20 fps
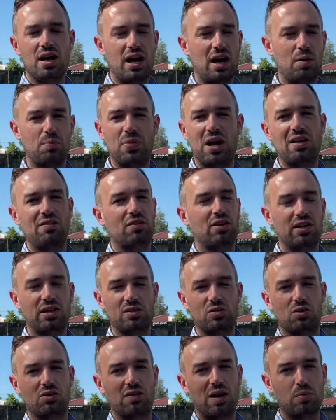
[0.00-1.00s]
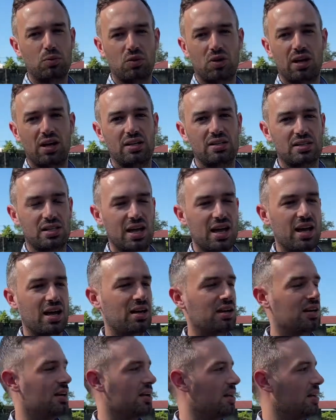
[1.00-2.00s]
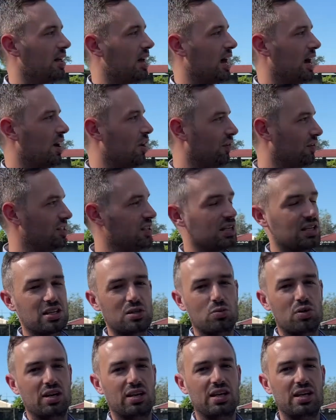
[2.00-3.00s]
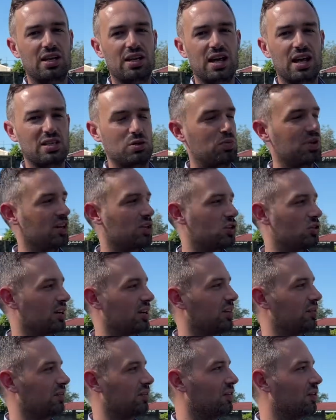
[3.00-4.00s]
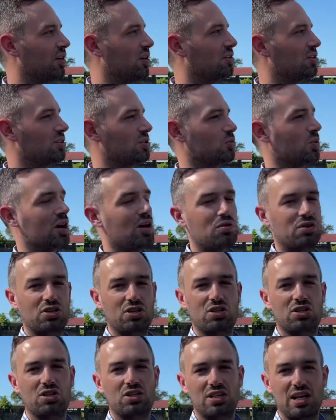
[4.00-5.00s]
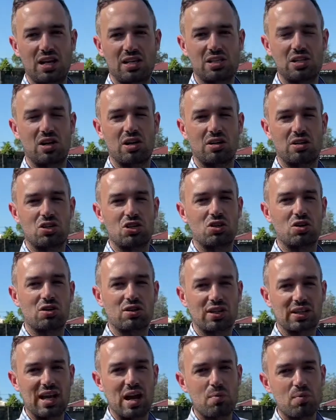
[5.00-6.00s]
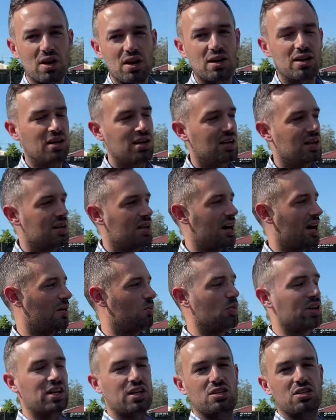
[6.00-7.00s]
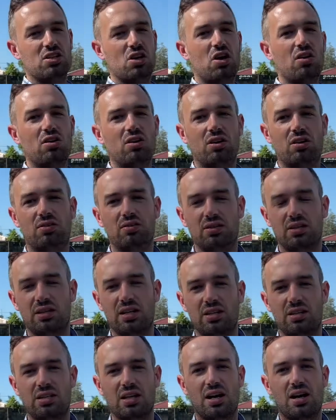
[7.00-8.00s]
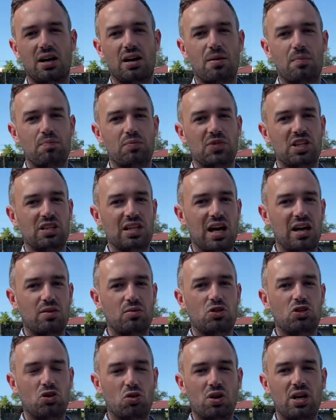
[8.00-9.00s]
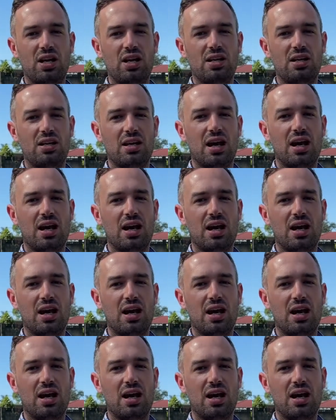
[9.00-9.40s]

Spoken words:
pay for any sort of upgrades there. Obviously this one here has a big tree on the verge as well, which is just outside of the shot of the camera. We need to know that tree